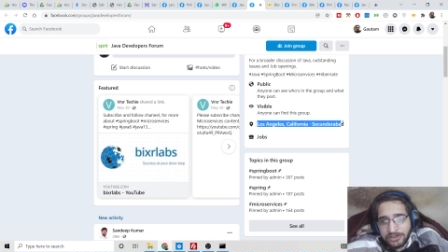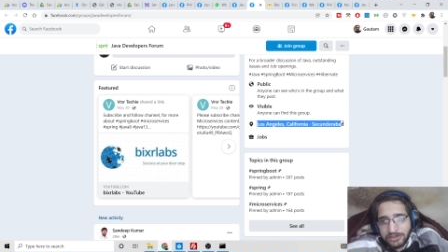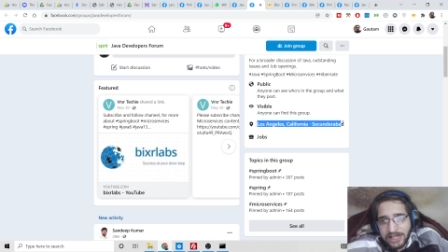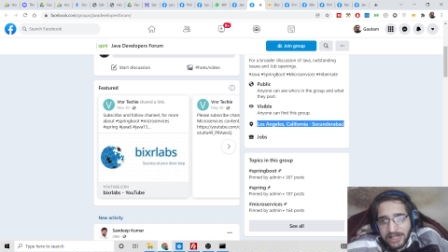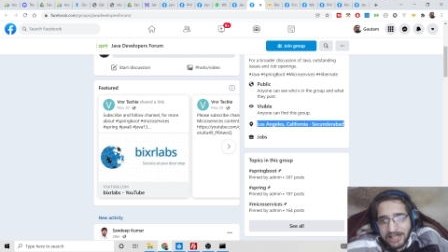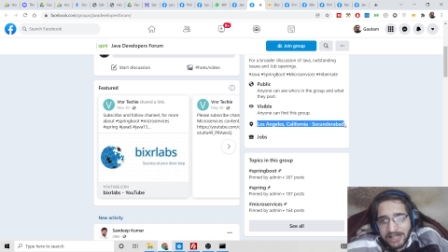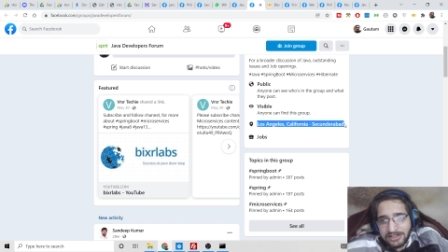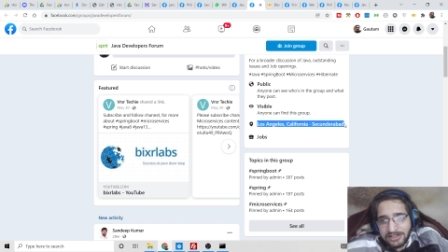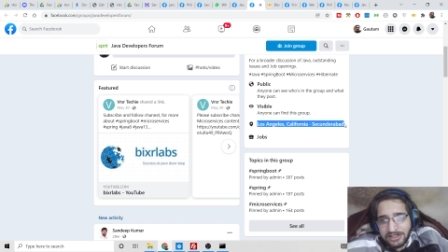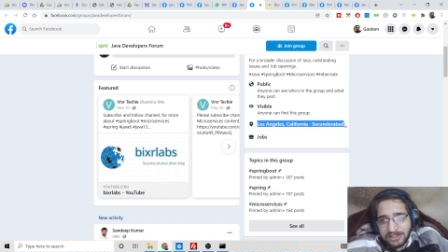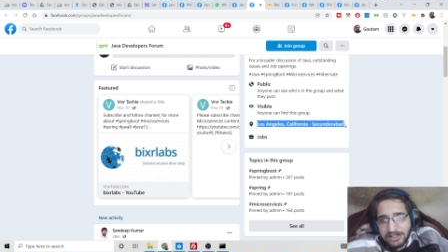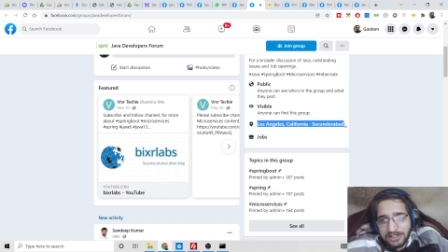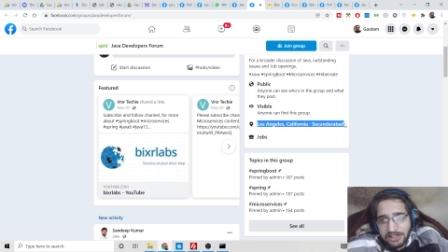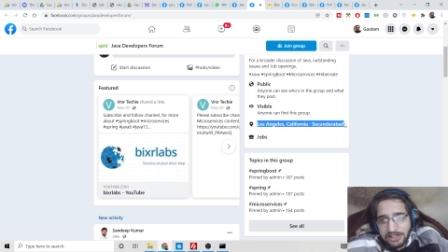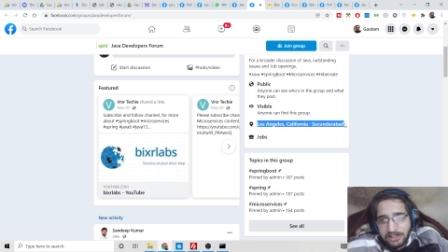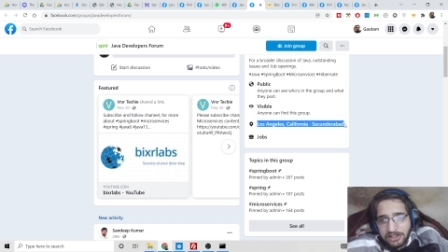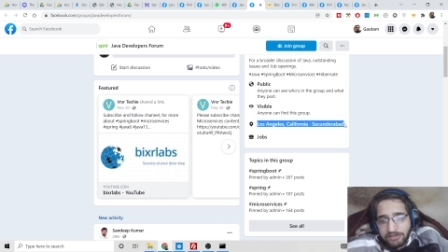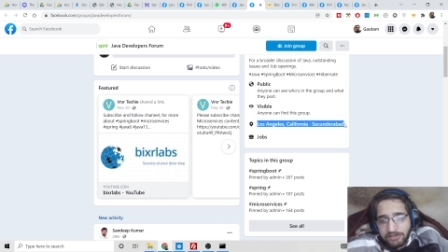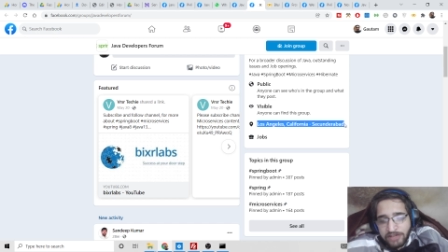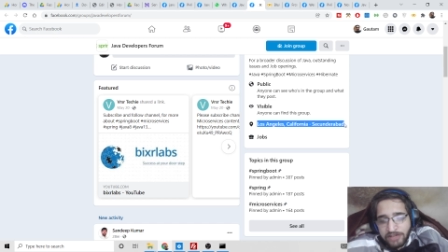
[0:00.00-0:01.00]
that
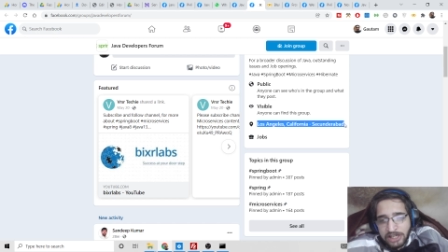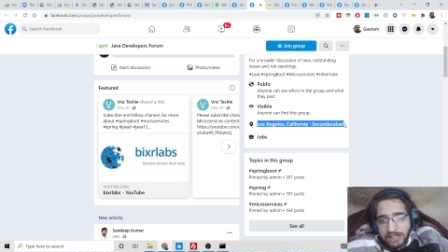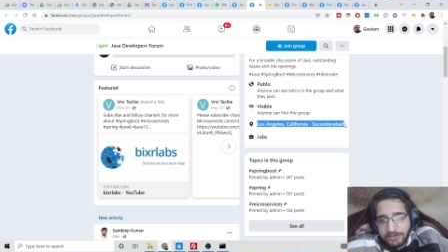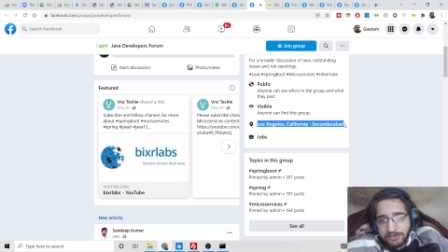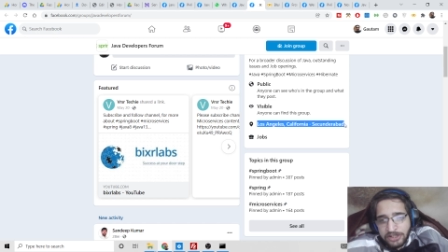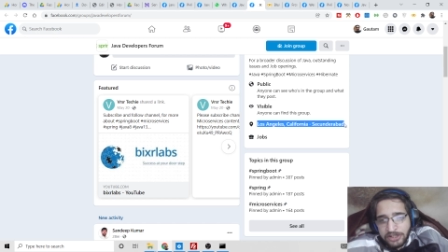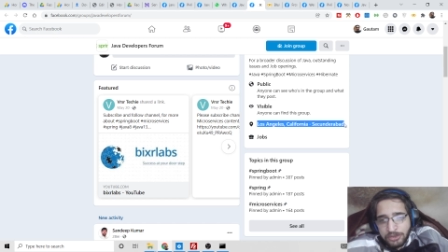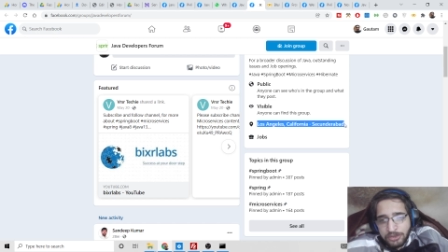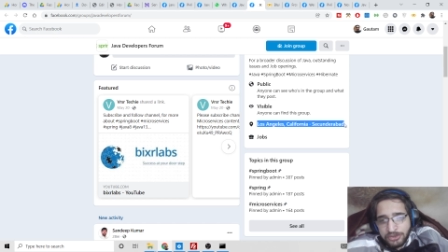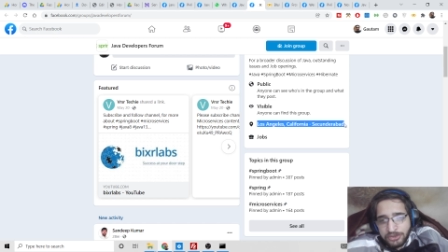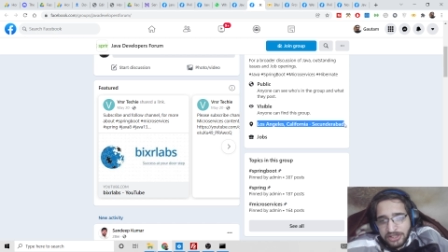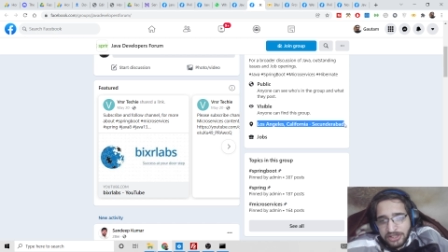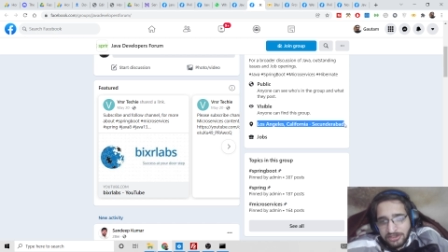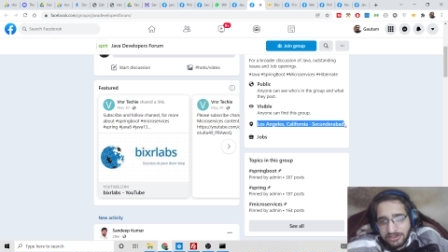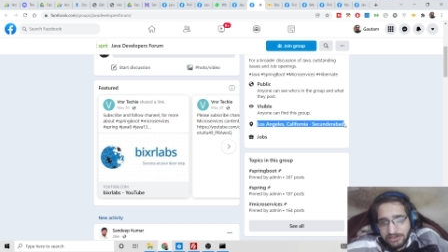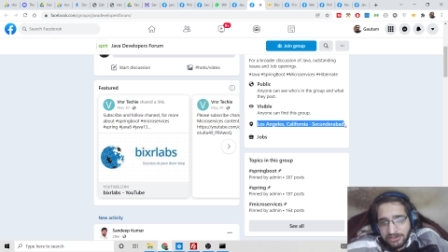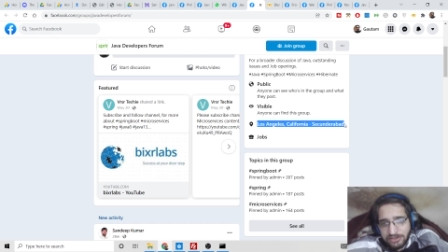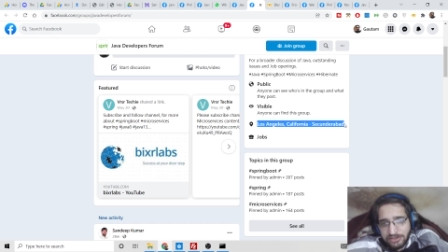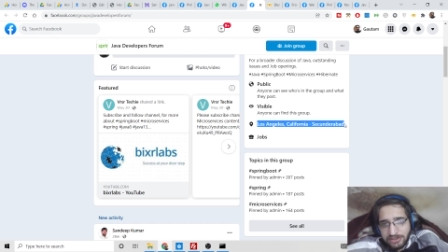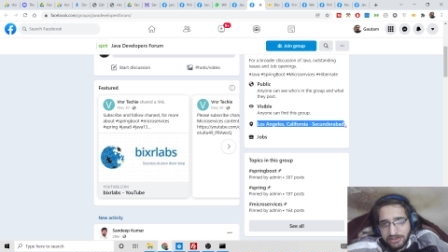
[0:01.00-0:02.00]
whenever
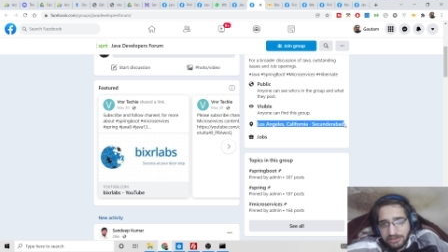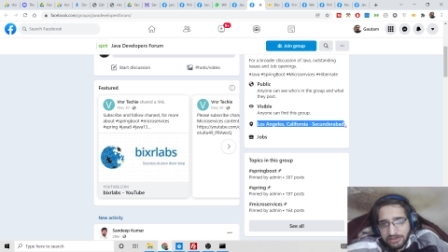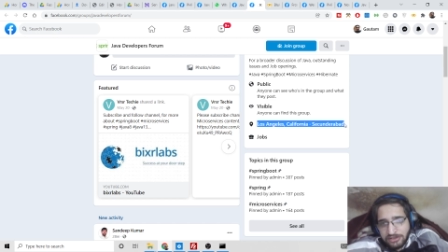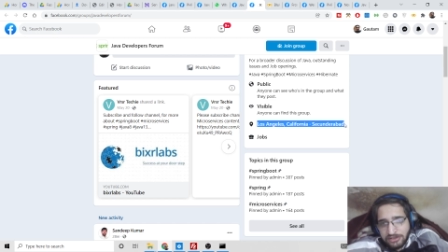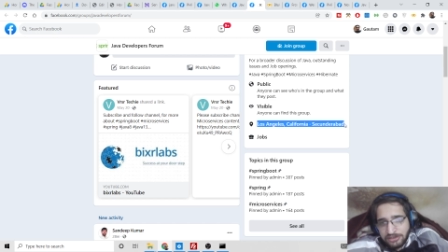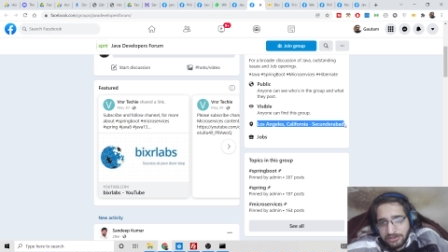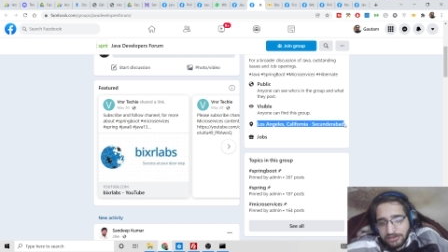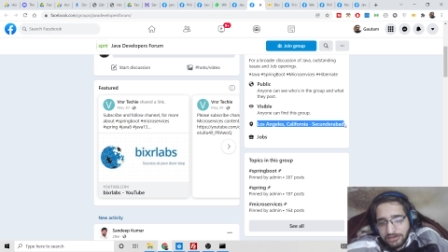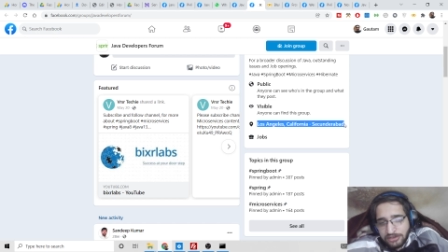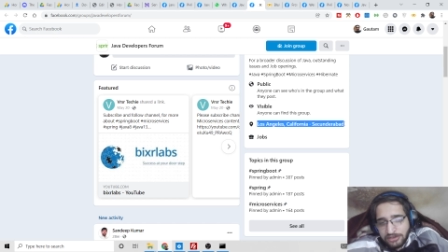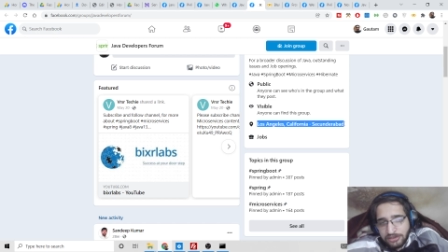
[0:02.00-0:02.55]
users uh,